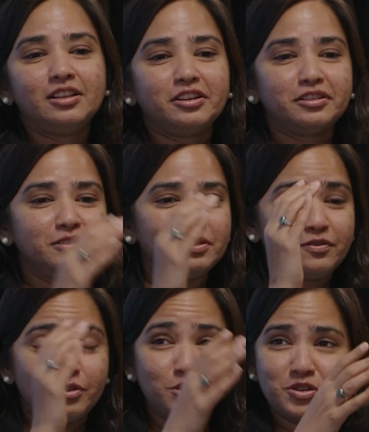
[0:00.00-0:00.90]
learn
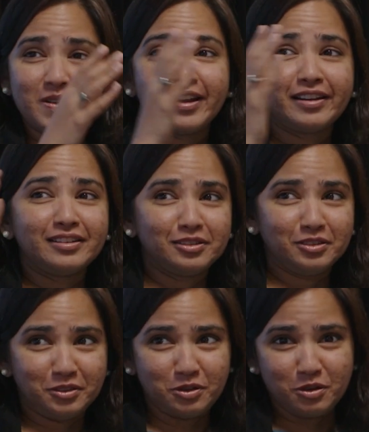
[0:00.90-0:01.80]
Fortran and
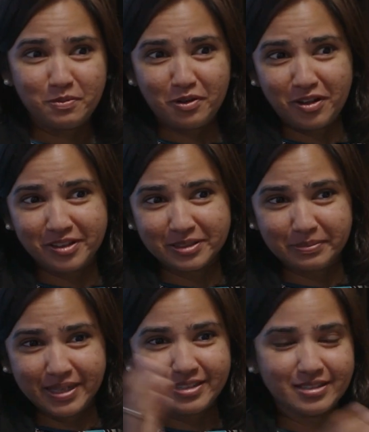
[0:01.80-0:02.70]
COBOL and
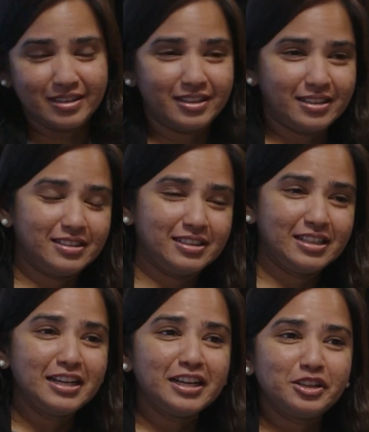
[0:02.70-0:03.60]
BASIC, and
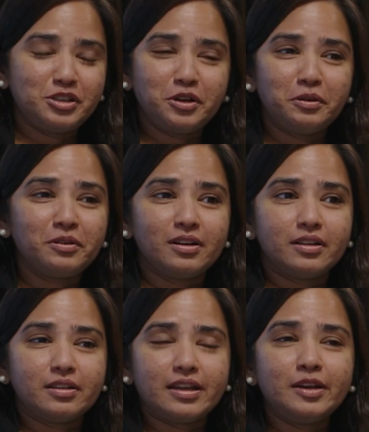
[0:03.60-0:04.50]
so
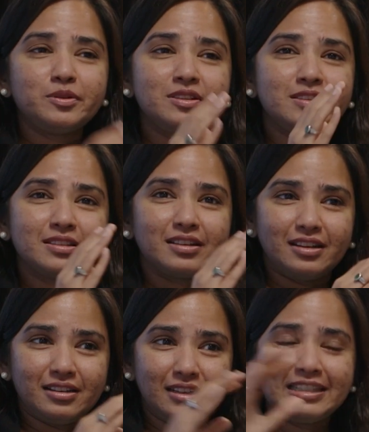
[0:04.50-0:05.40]
it was
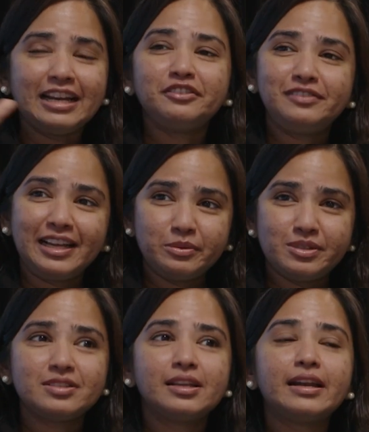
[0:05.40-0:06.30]
a ton of
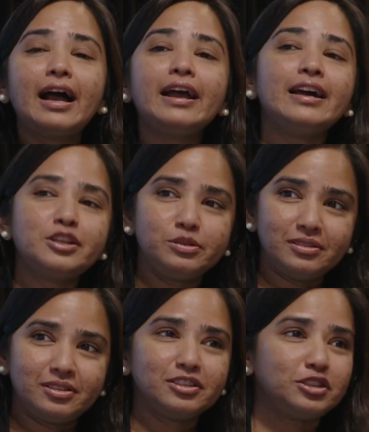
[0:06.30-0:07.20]
languages that I had to
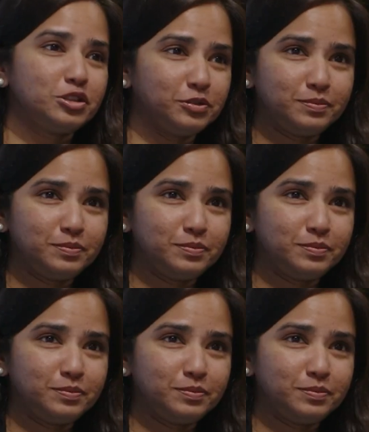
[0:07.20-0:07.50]
learn to